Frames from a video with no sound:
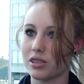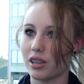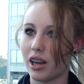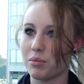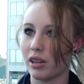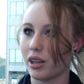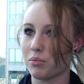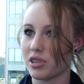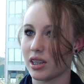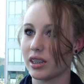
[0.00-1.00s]
shy about
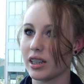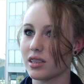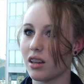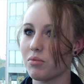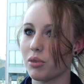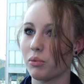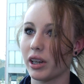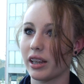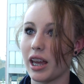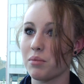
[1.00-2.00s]
like presenting stuff, but
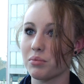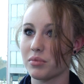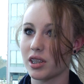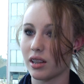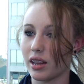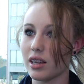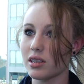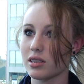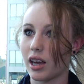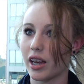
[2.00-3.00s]
when it came to
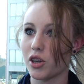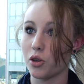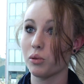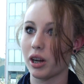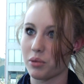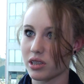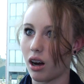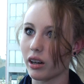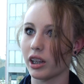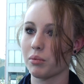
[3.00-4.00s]
this, I knew what I was
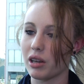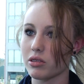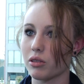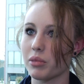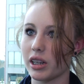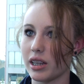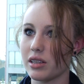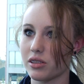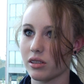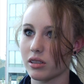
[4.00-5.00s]
talking about, so it made it
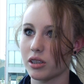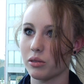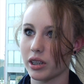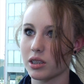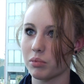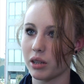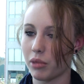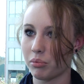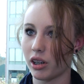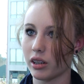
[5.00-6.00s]
easier to explain
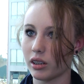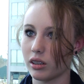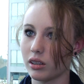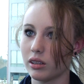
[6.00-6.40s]
my product.